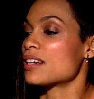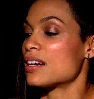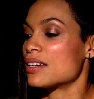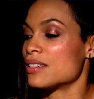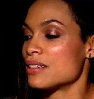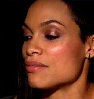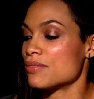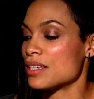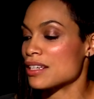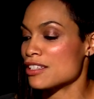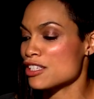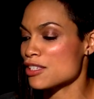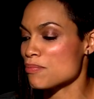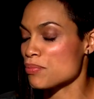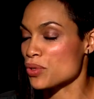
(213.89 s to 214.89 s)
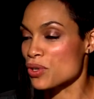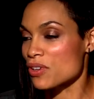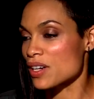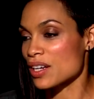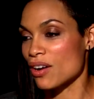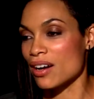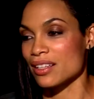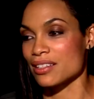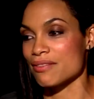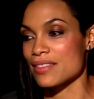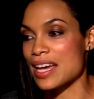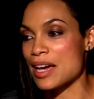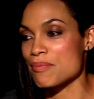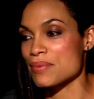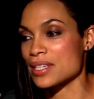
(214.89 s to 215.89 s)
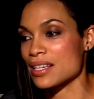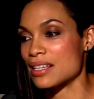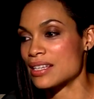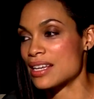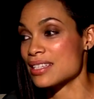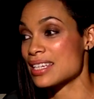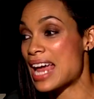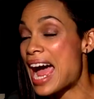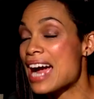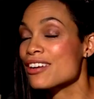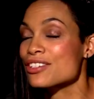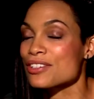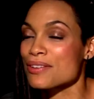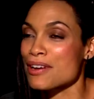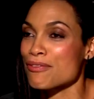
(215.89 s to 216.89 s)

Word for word: kind of exploring all of that because as an actor,